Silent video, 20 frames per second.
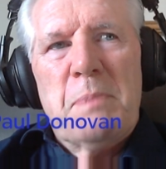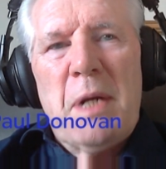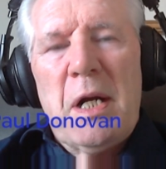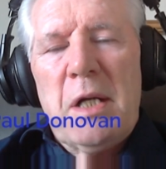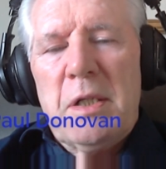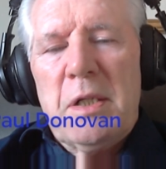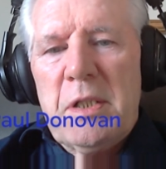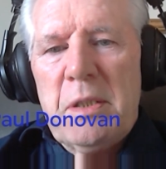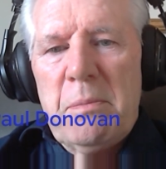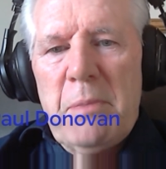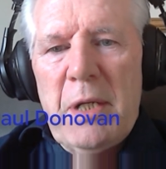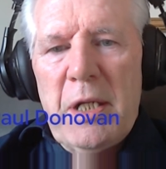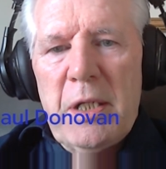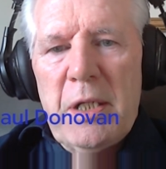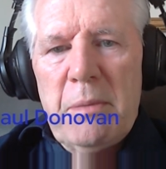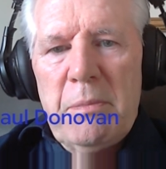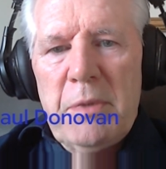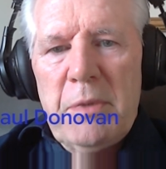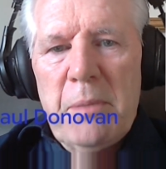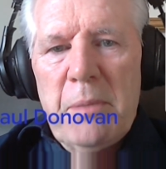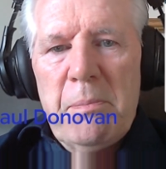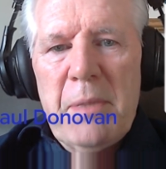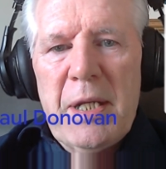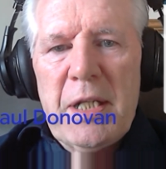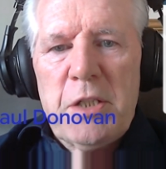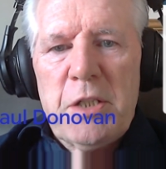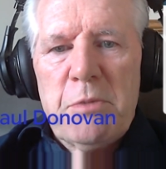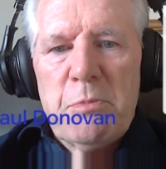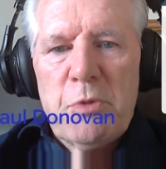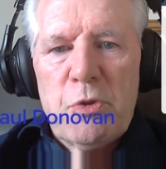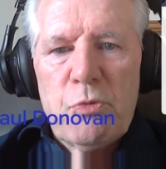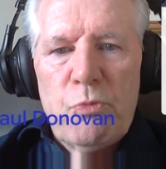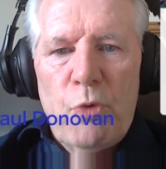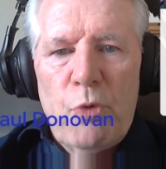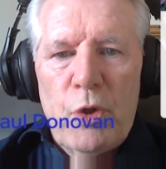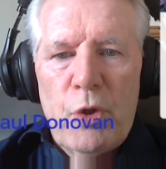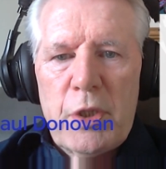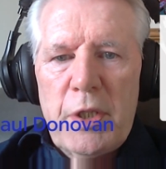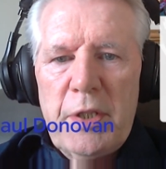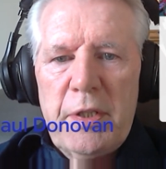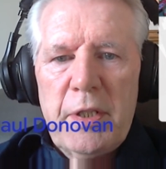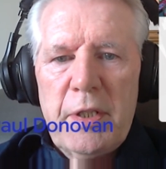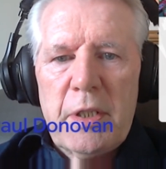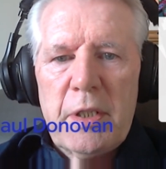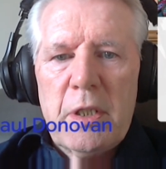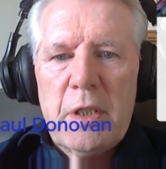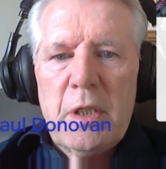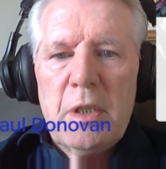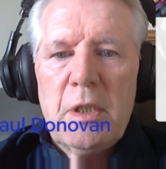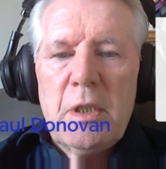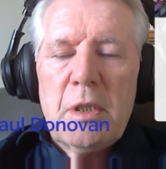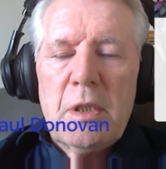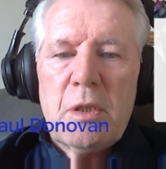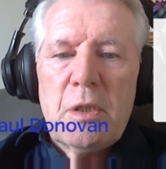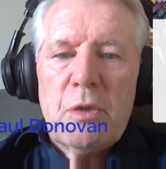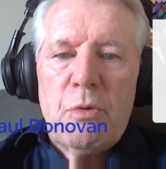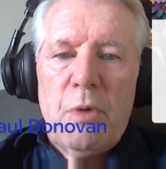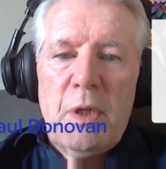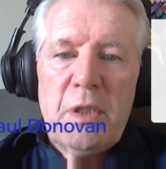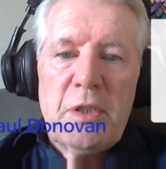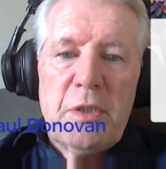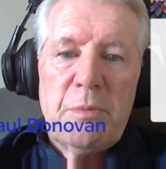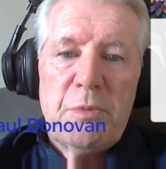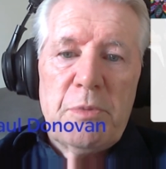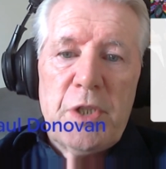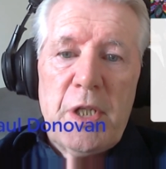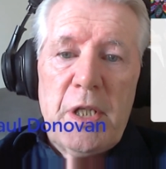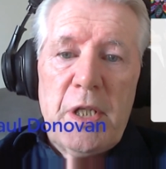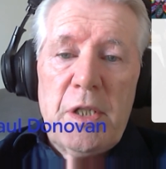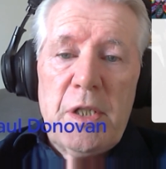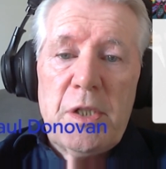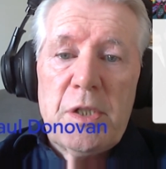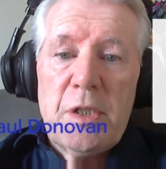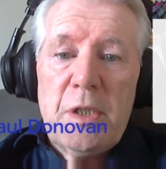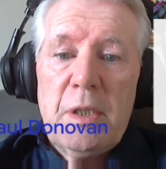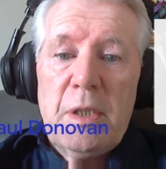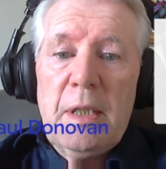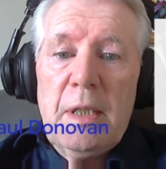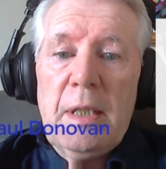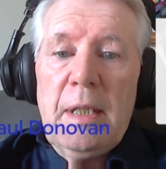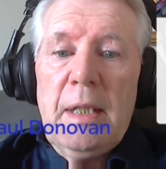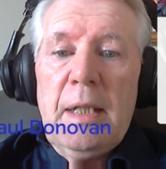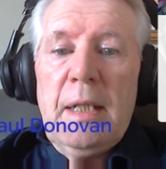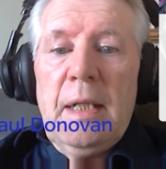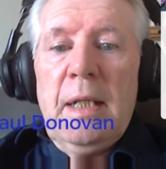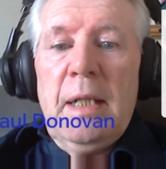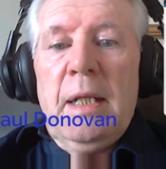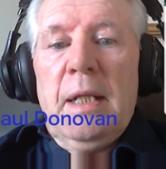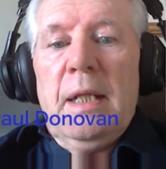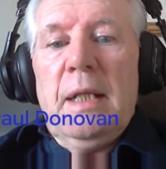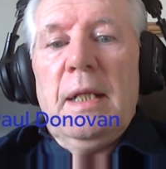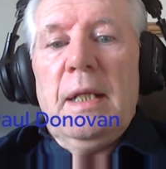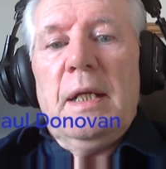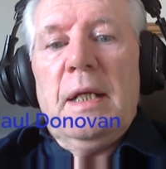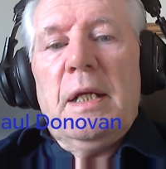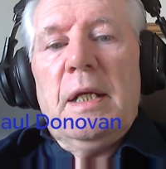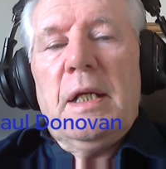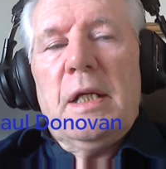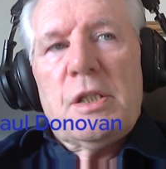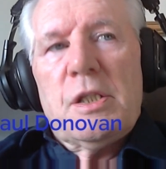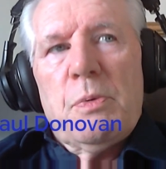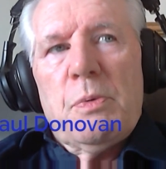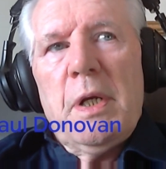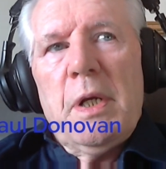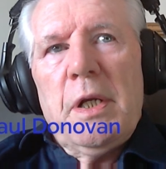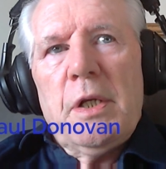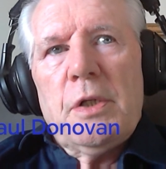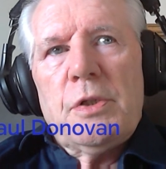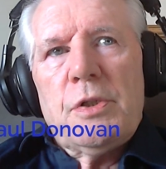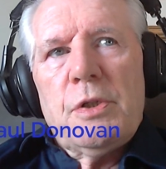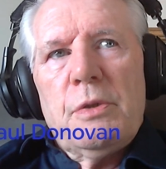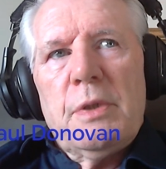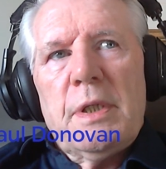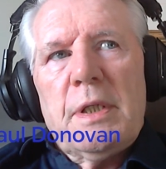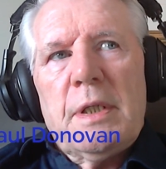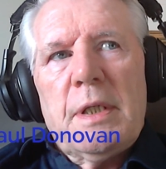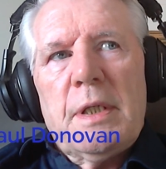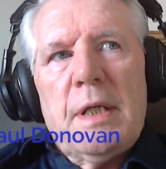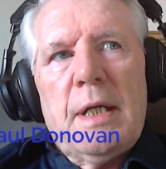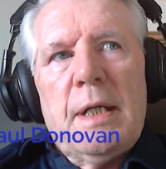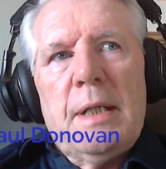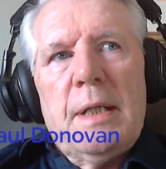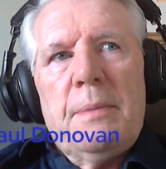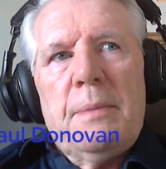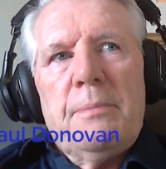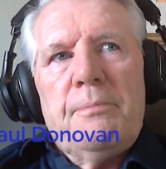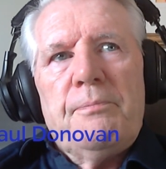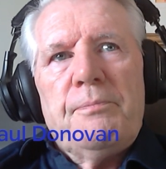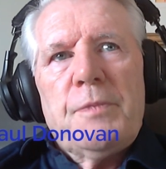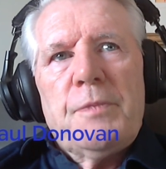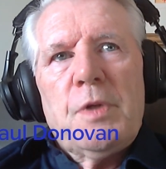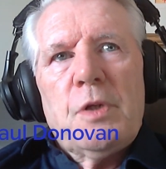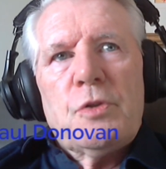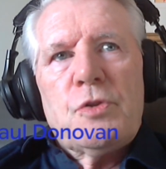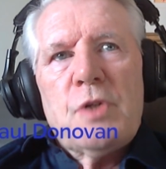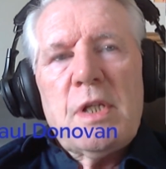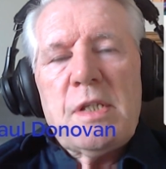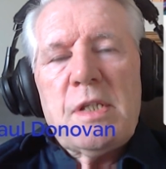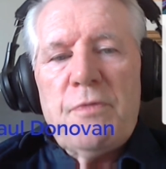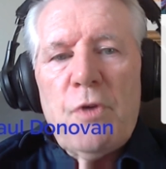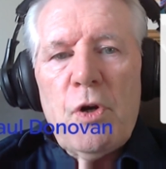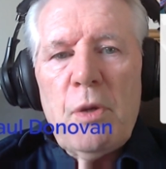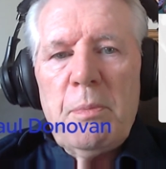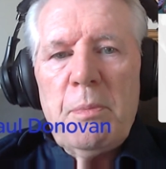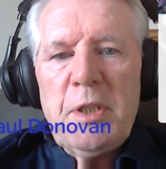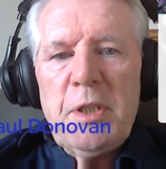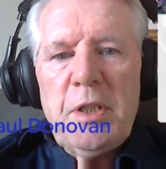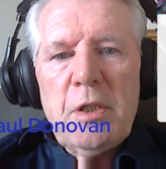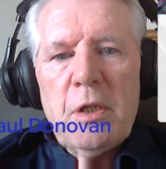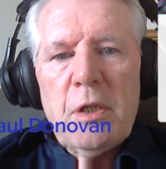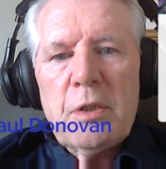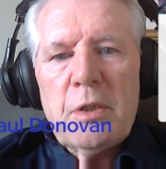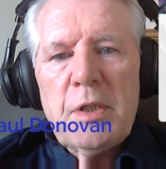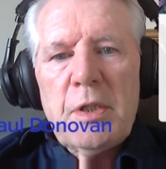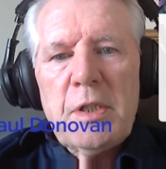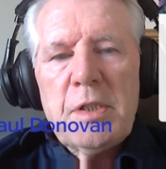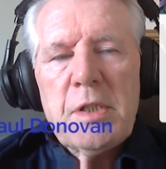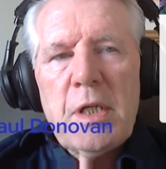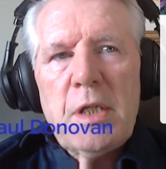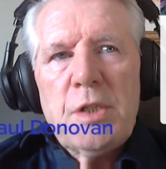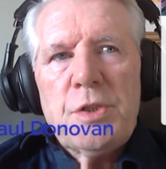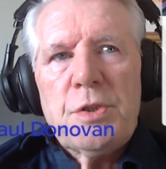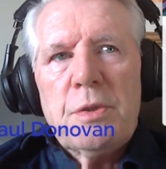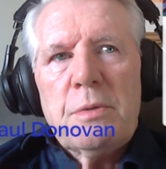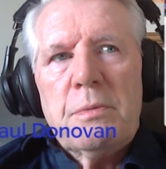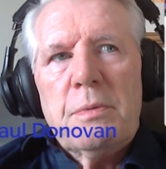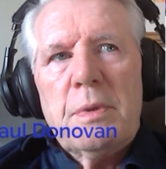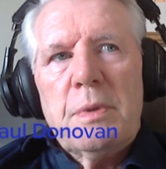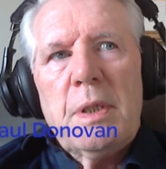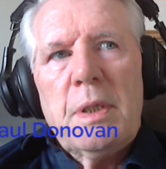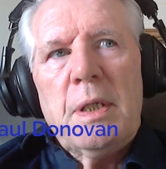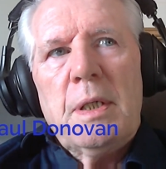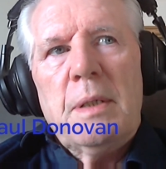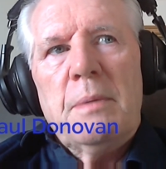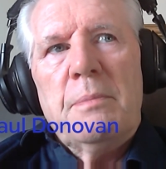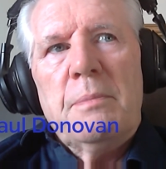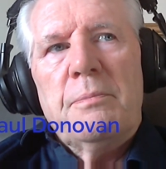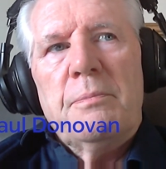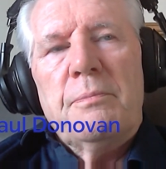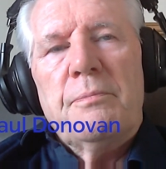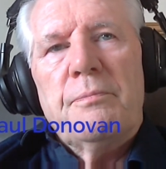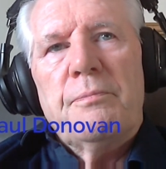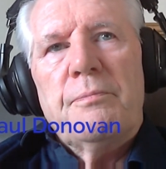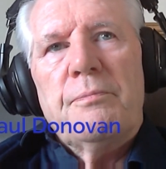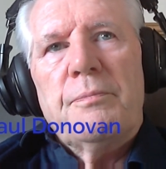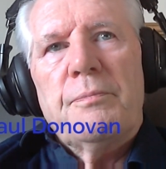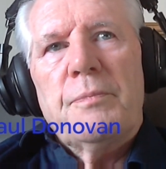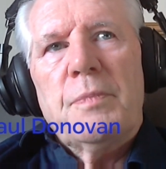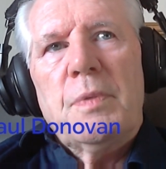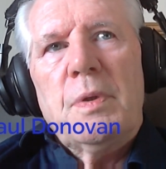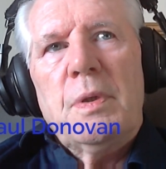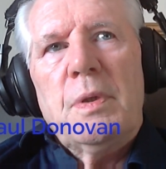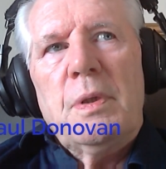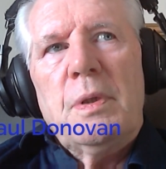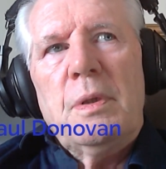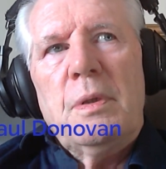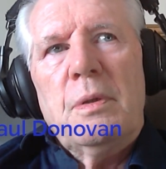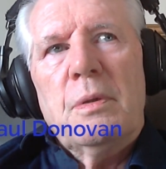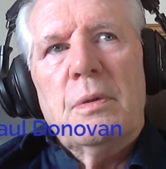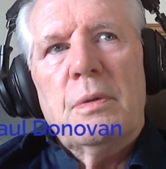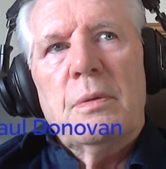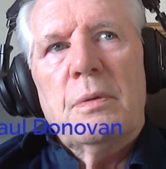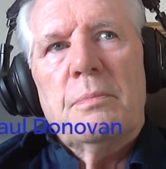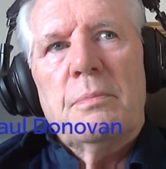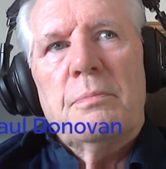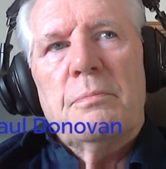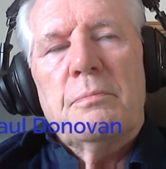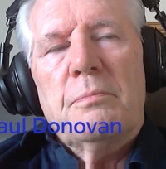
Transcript: part of the management's work, I think. Quantum change is where you're transforming the organization. Your